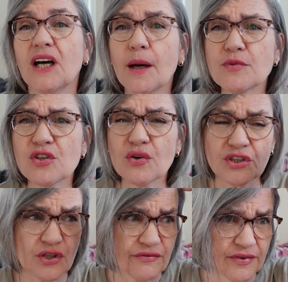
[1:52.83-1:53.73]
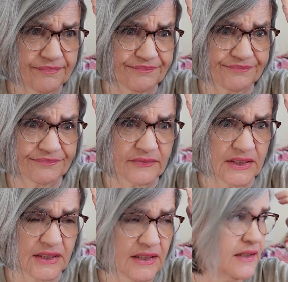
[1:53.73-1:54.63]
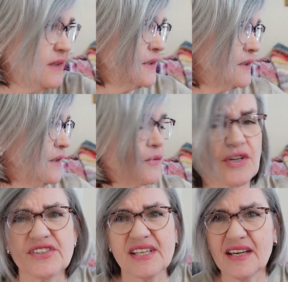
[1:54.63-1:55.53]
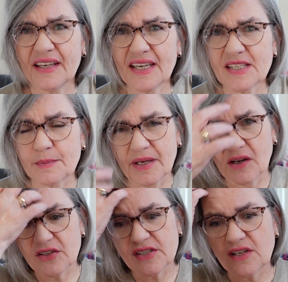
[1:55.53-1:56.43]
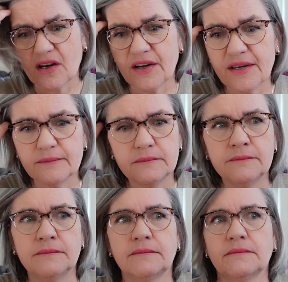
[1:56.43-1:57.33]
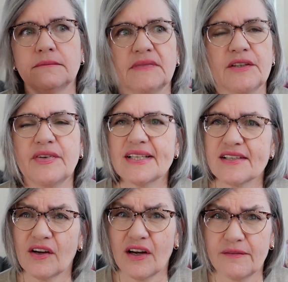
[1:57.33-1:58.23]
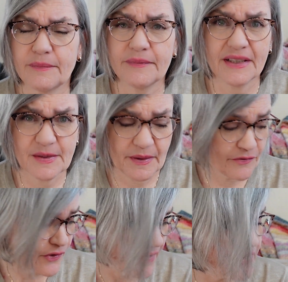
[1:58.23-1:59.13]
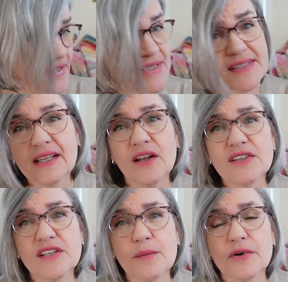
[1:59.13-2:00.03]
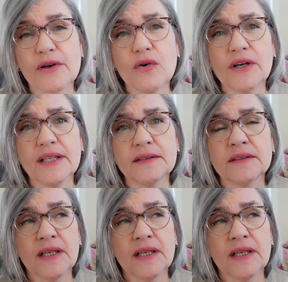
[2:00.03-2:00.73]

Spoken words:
I'm sort of rusty, I guess, because it feels like it's been forever since the last time I recorded,